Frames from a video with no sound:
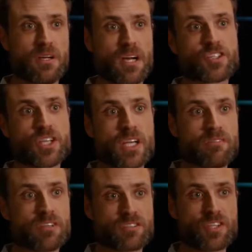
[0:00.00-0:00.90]

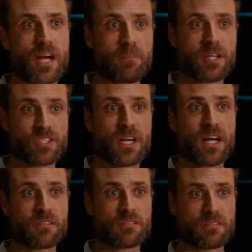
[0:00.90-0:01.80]
achieve this
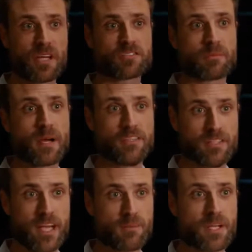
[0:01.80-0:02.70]
shot-by-shot
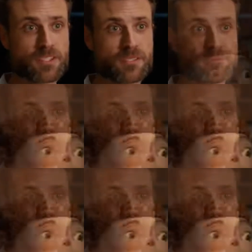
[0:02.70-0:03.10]
customized animation.